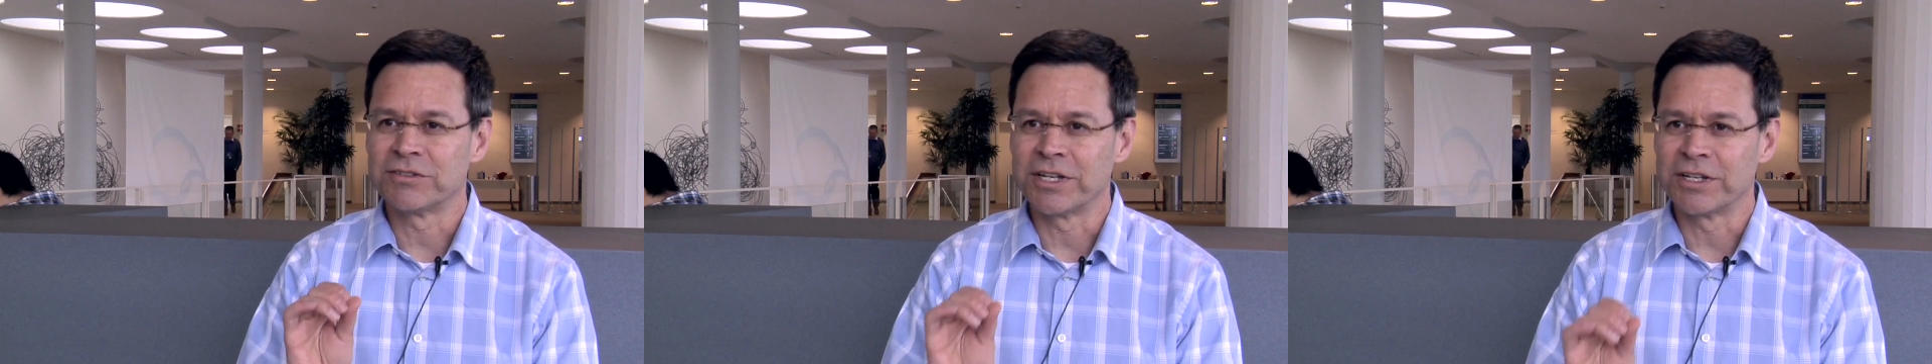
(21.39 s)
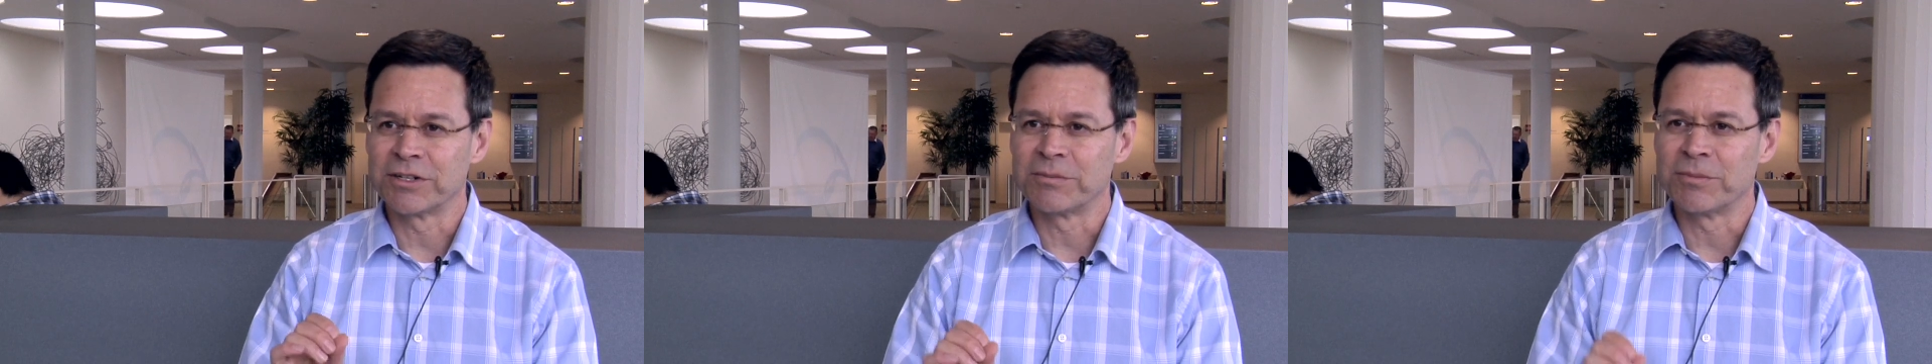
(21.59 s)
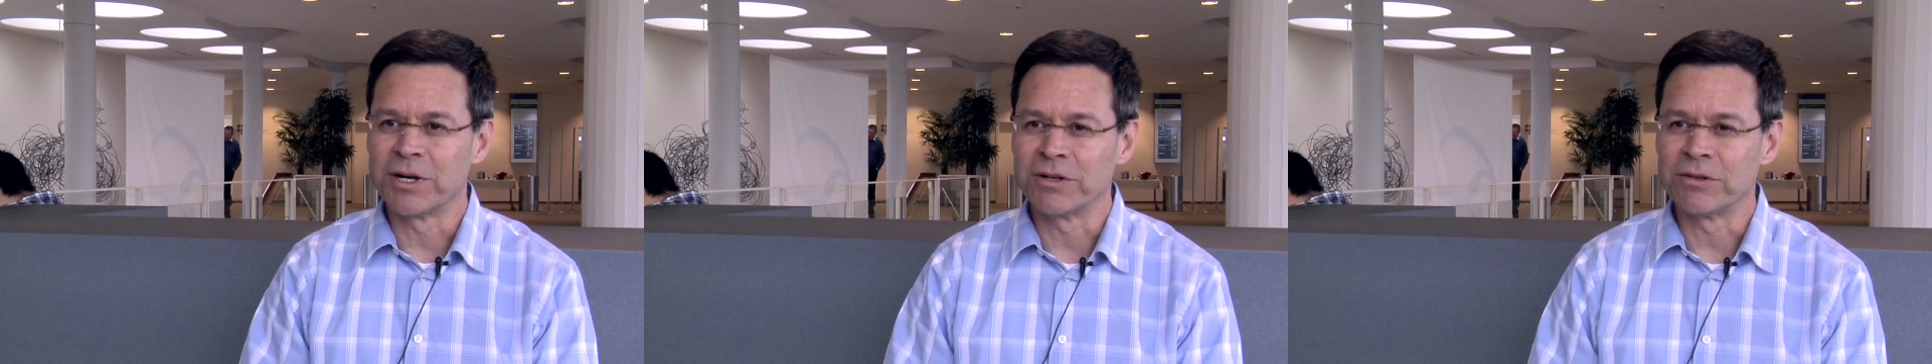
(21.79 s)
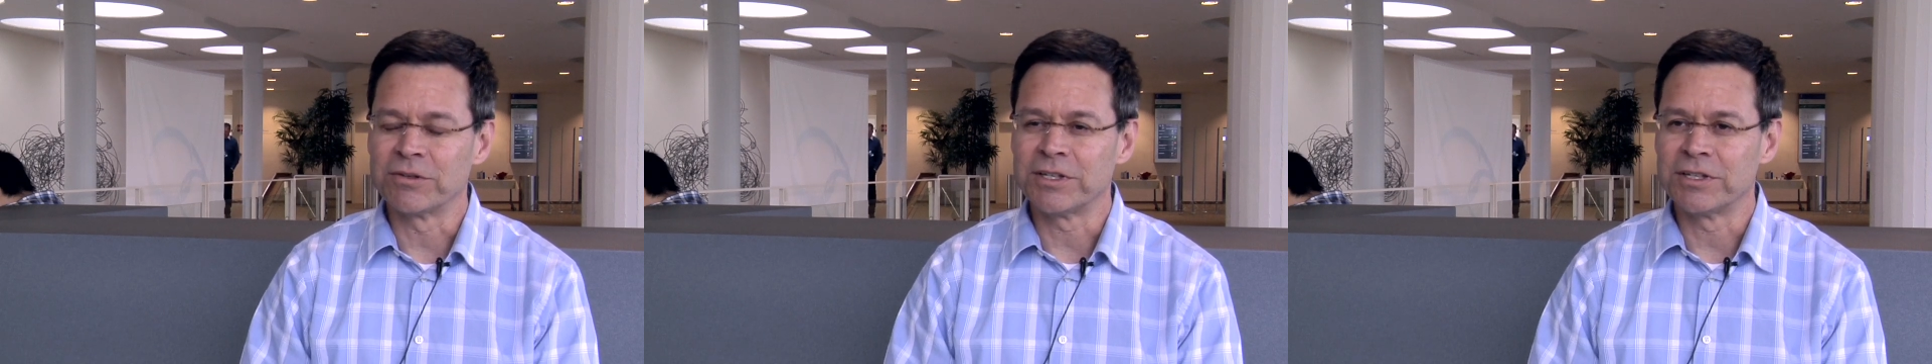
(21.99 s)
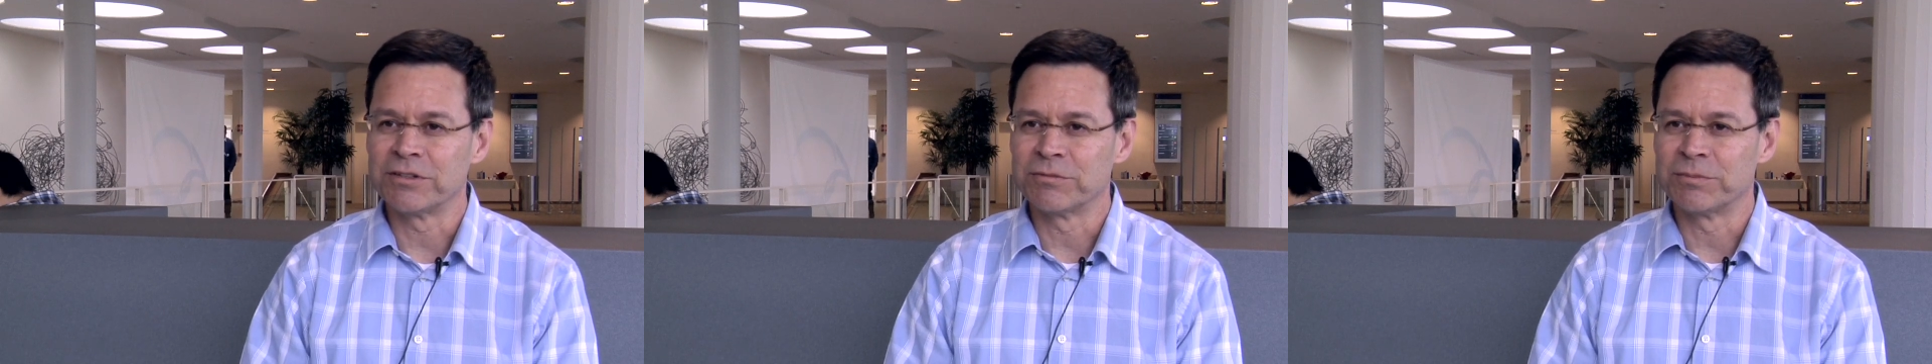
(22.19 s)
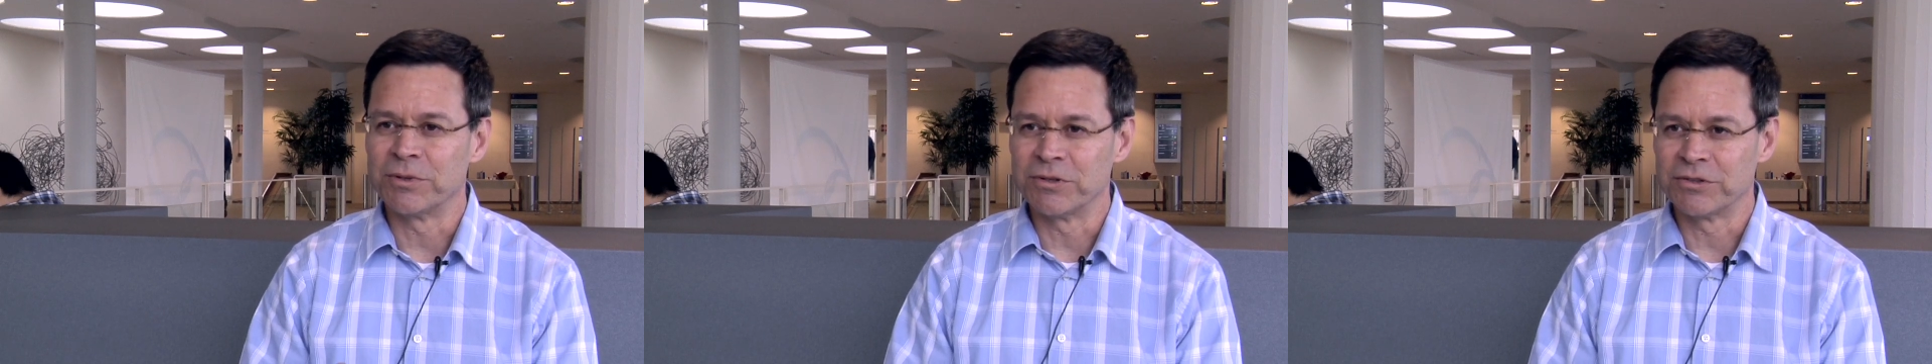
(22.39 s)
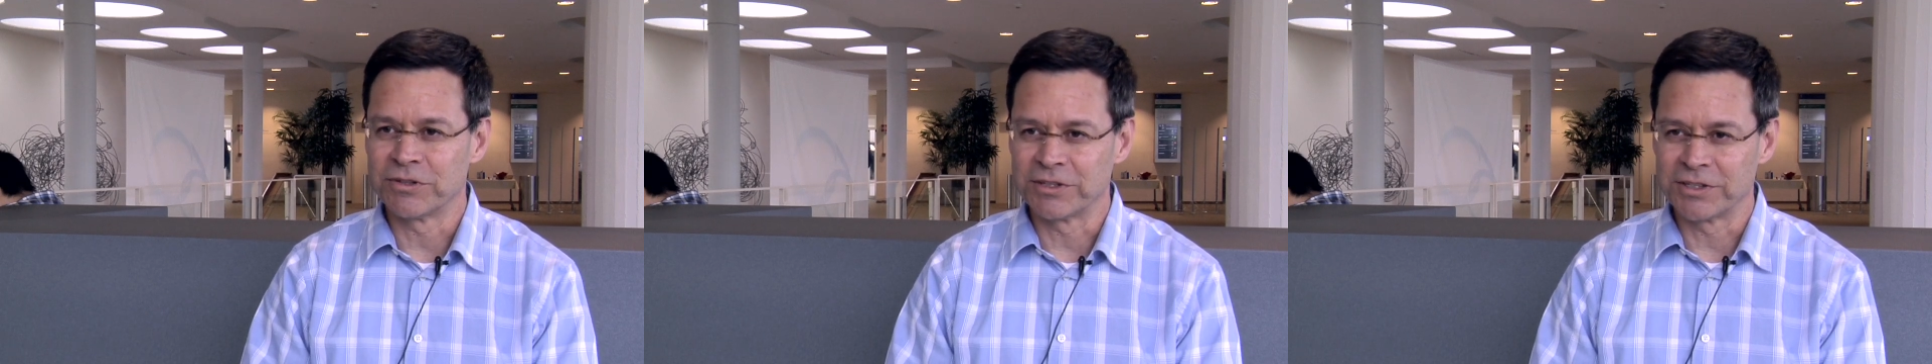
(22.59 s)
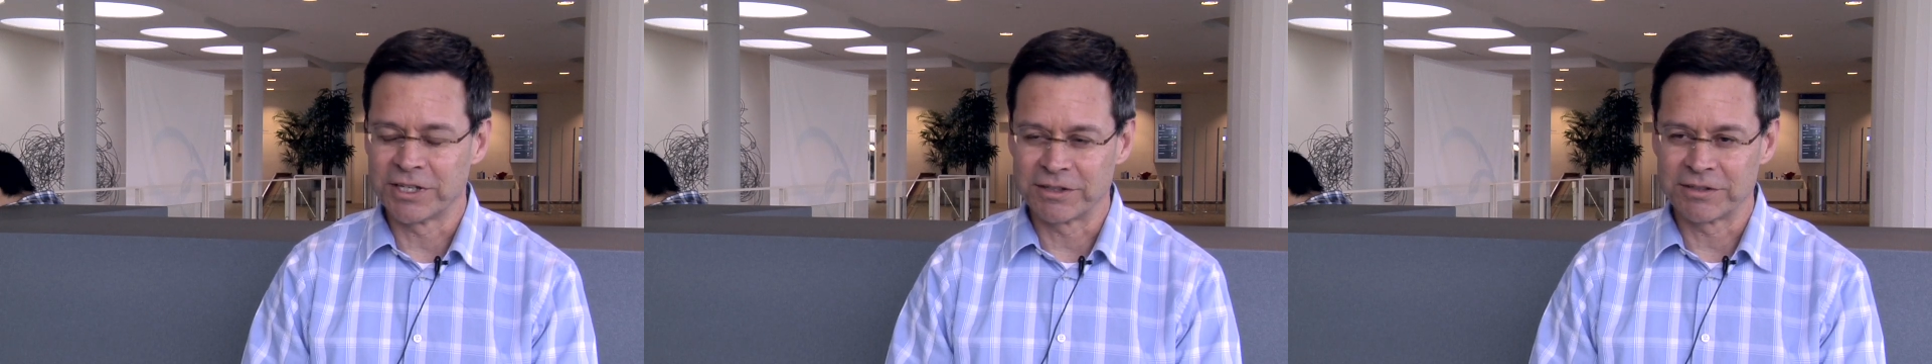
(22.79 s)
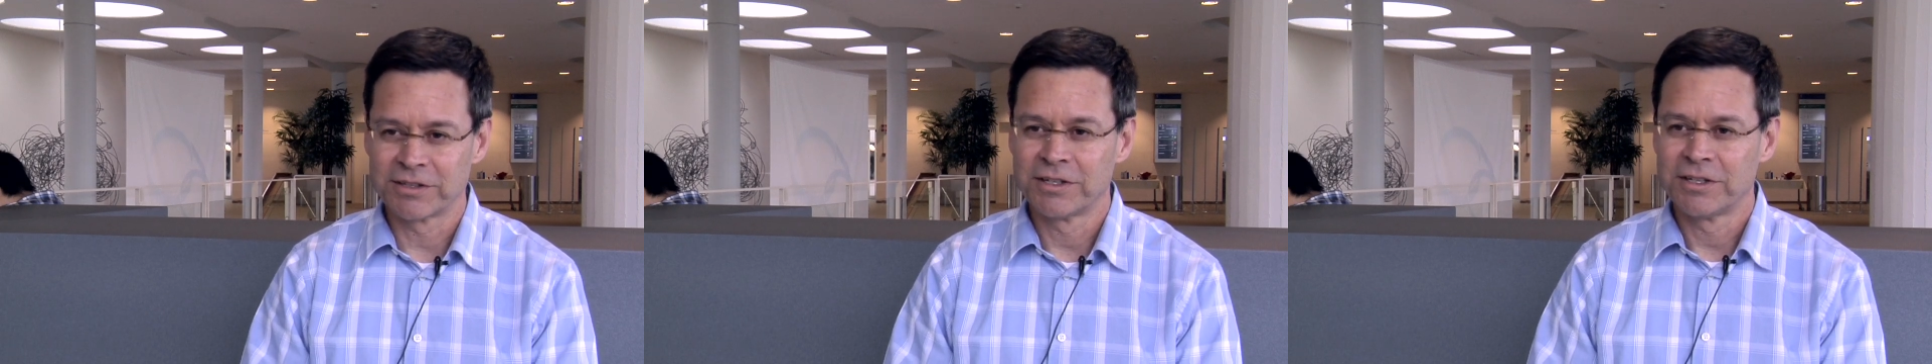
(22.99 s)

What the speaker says: standard model Higgs boson that